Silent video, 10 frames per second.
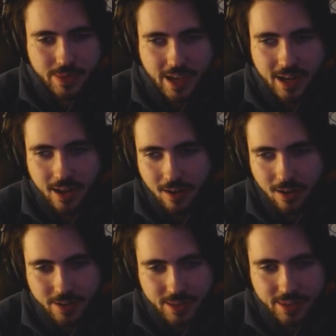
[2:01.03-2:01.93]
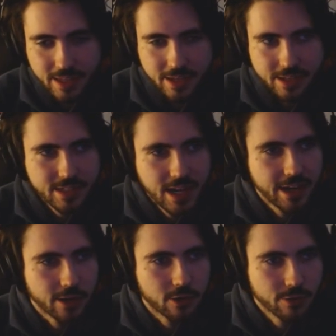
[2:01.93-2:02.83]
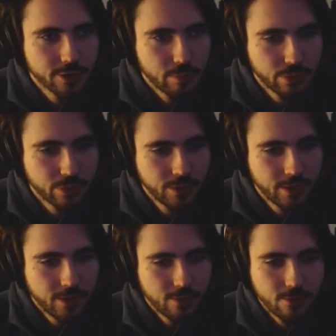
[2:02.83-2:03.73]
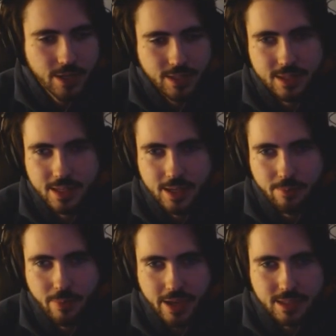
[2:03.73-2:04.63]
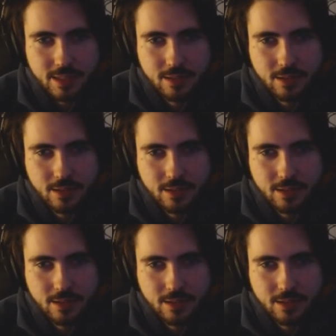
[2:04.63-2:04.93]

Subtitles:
that on the entire group with the bass.